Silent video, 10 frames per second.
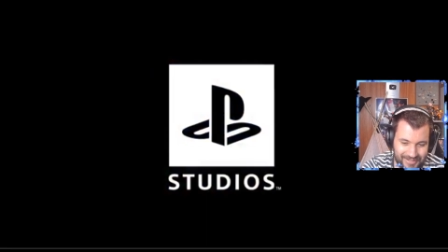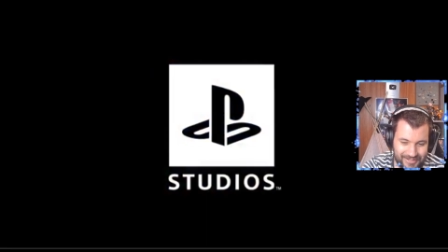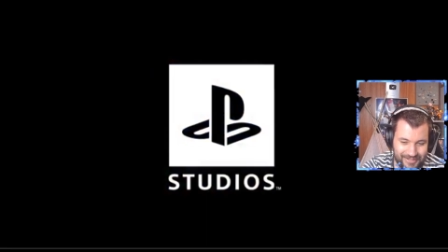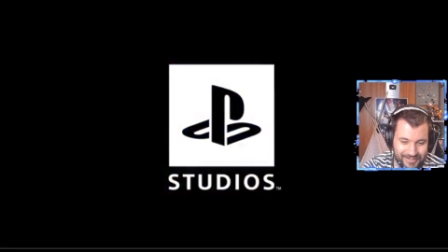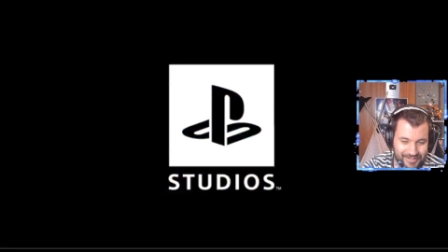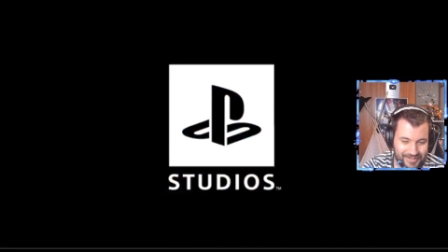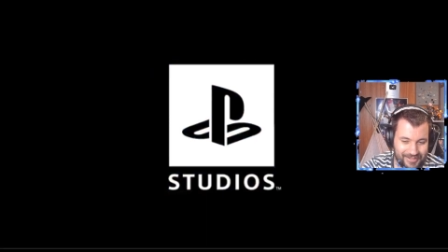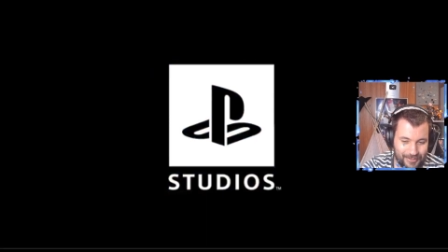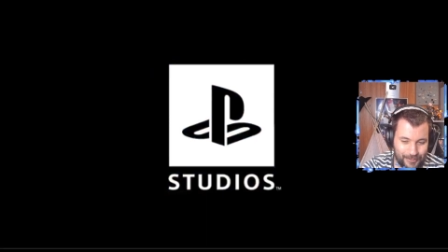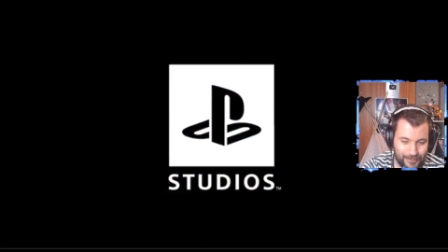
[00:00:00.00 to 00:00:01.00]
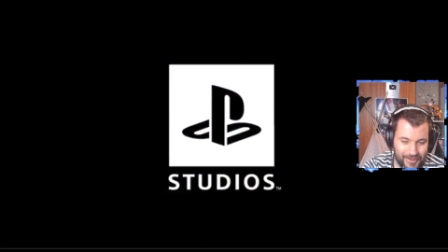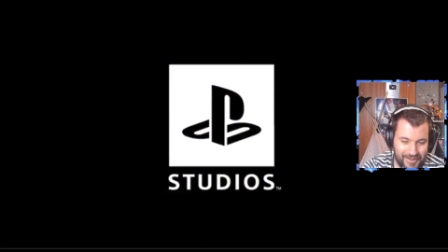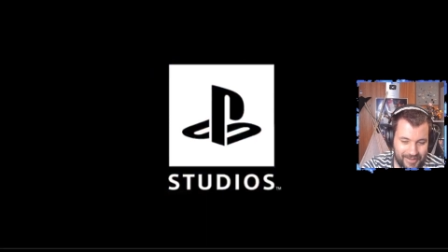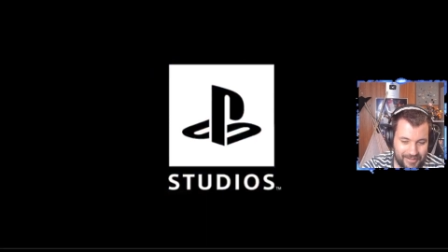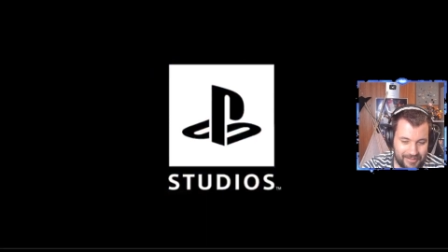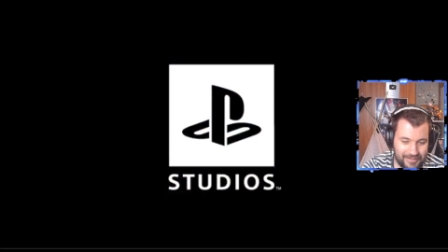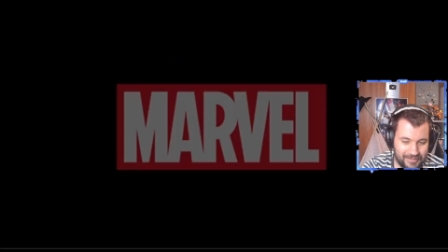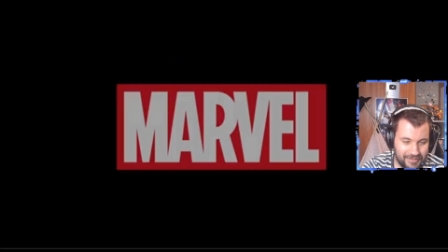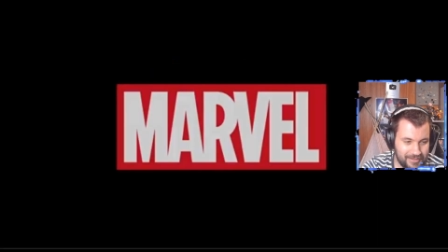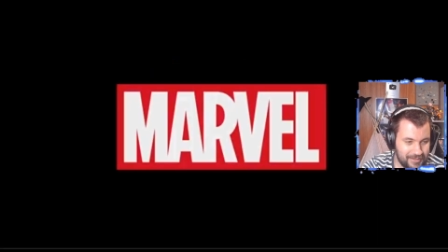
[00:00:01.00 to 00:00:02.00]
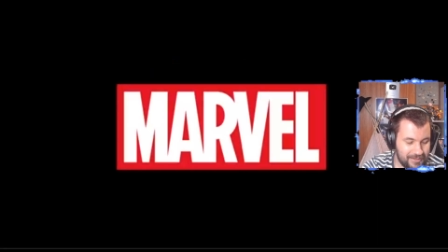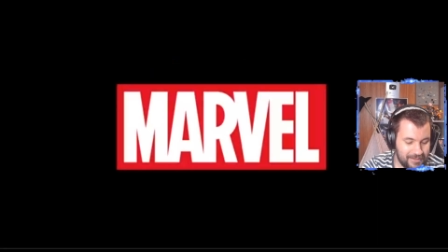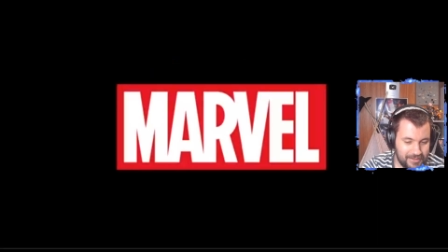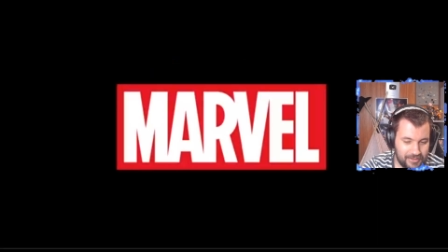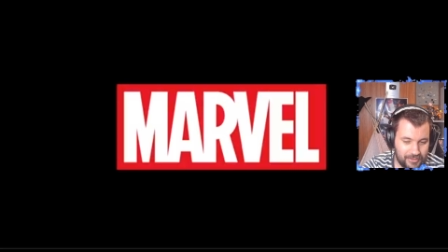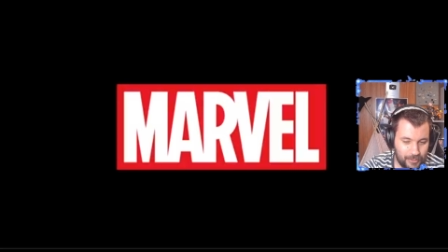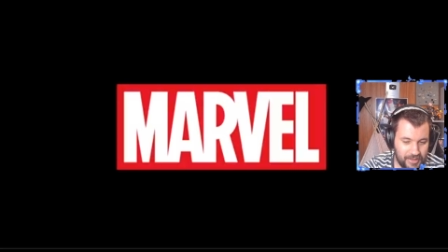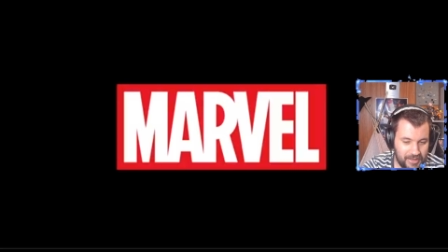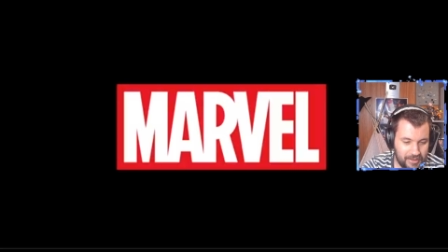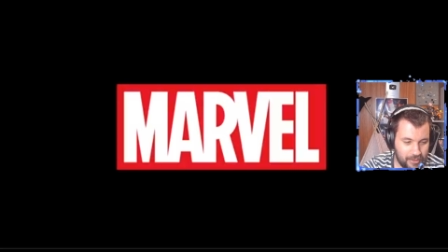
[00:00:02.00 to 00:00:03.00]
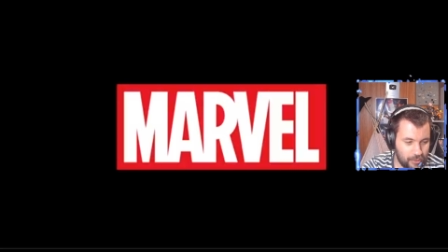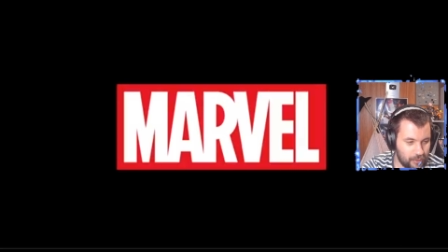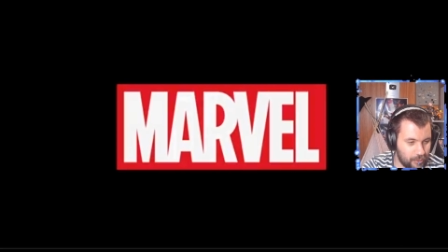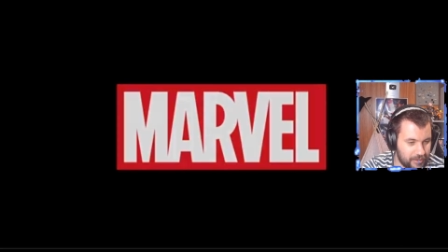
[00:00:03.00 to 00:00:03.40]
Dude, wait. So we get a good look